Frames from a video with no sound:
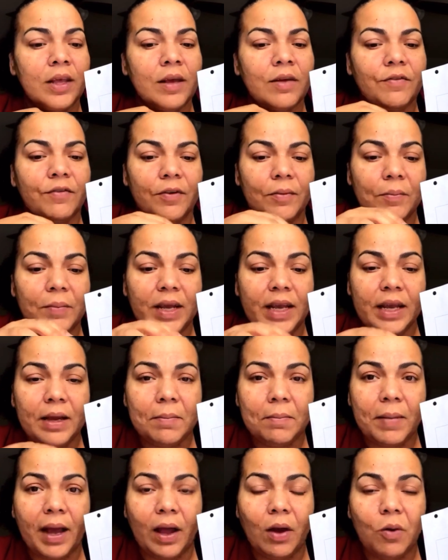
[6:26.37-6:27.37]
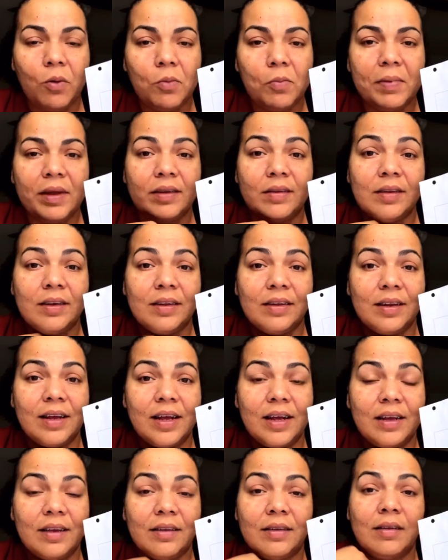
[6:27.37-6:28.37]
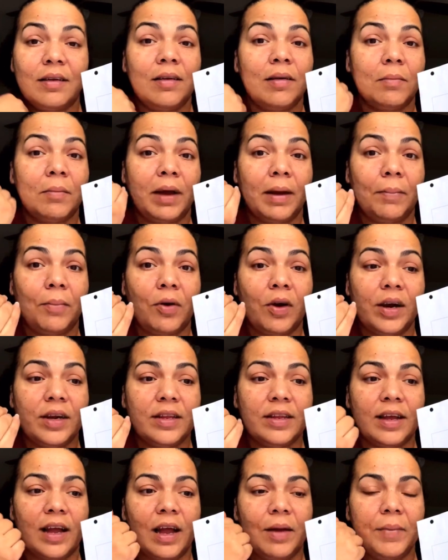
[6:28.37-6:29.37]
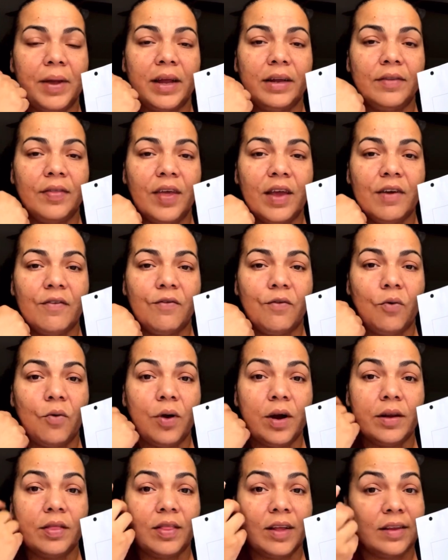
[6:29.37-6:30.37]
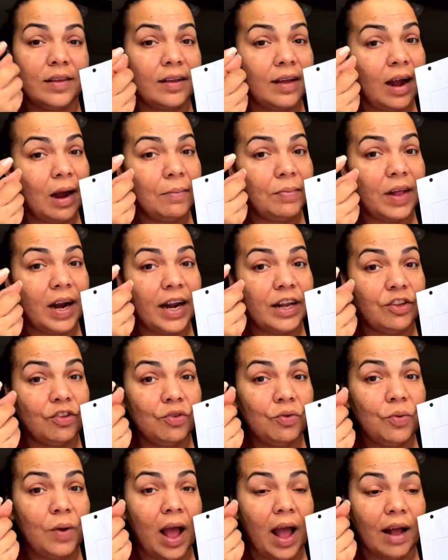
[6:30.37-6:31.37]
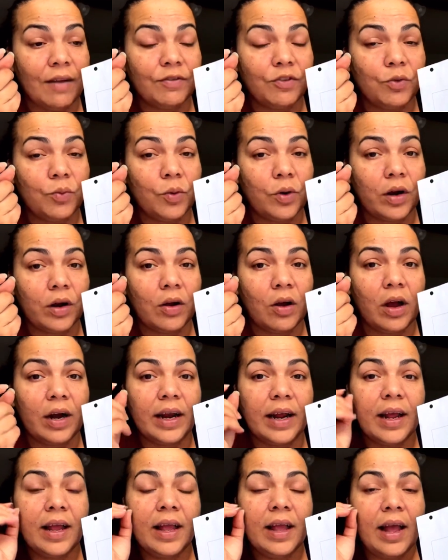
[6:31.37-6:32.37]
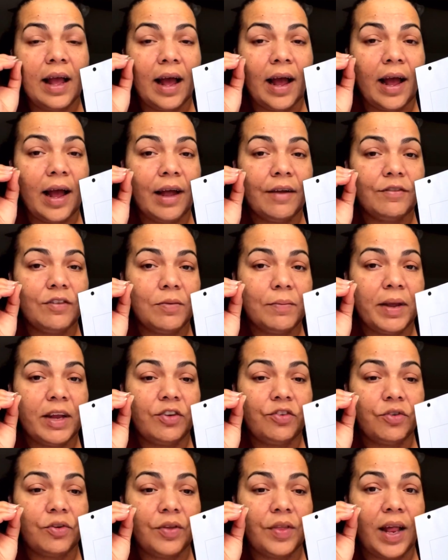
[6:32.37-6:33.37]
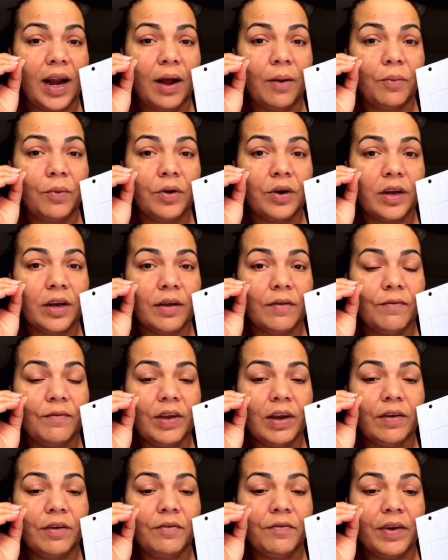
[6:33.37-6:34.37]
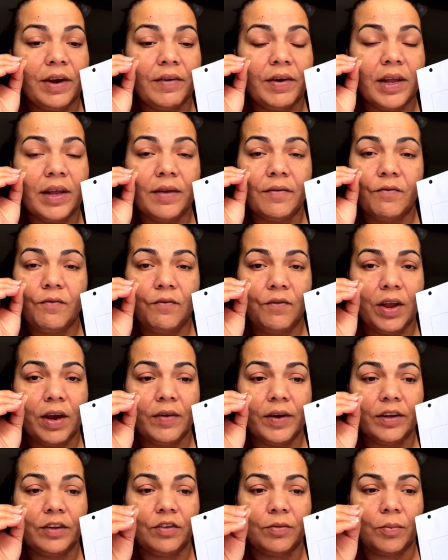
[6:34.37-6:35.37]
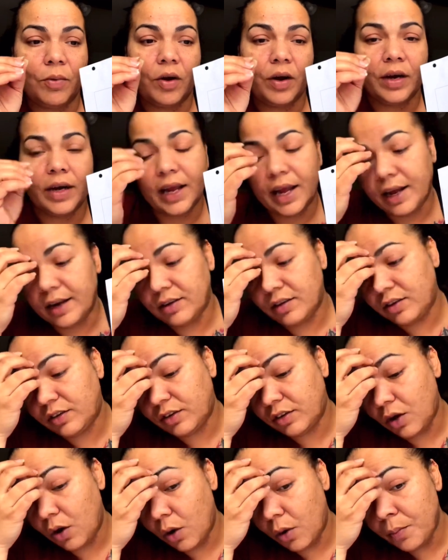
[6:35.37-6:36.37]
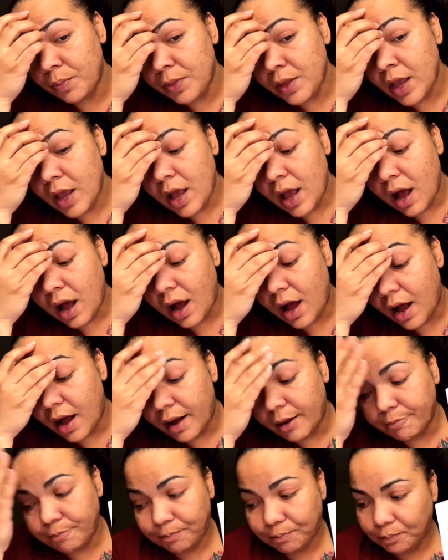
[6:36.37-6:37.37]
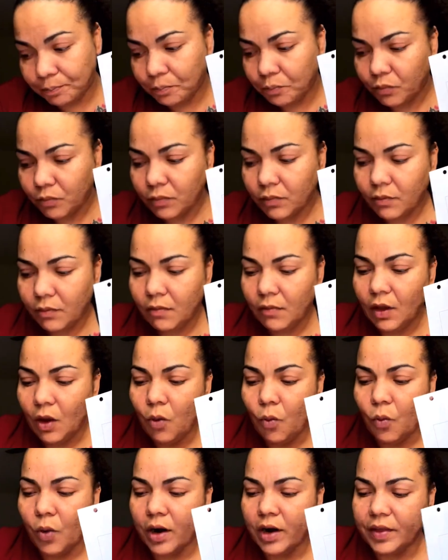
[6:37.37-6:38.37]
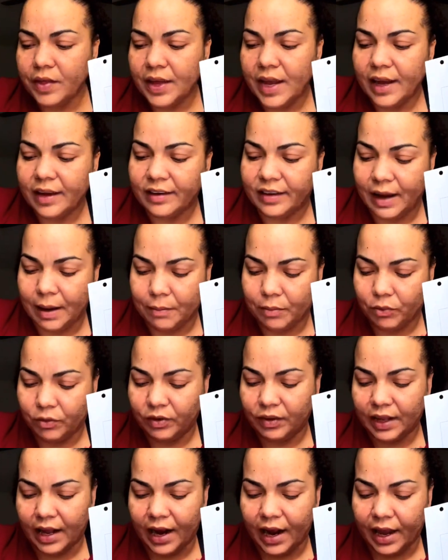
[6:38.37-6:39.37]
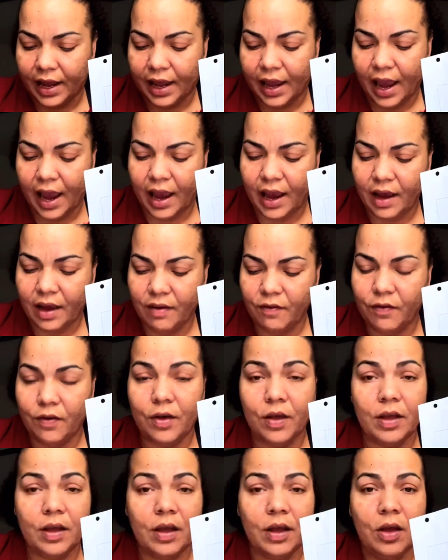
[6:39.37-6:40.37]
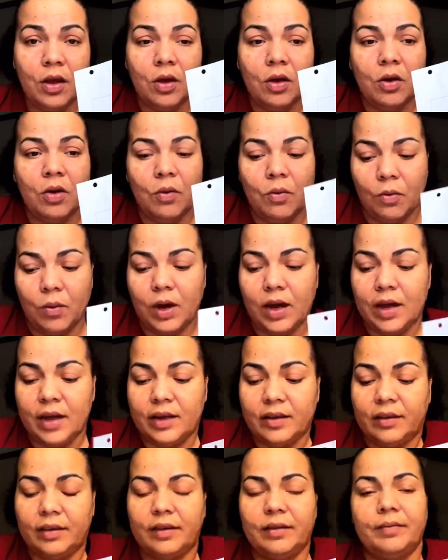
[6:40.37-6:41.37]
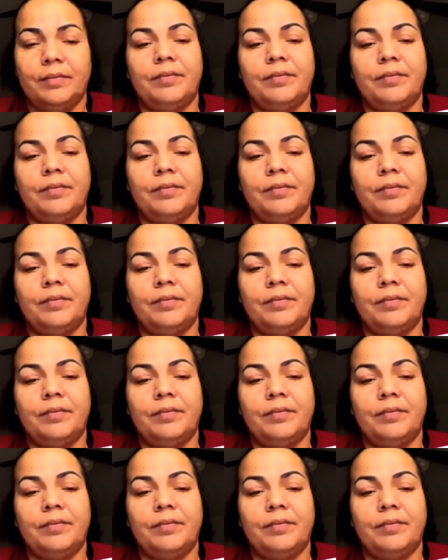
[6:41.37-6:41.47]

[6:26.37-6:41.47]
For me, my home business is my part time, and therefore, the time that I do have to work on it, I have to make sure that I work very, very, very smart. And so, um, one of the examples that I gave was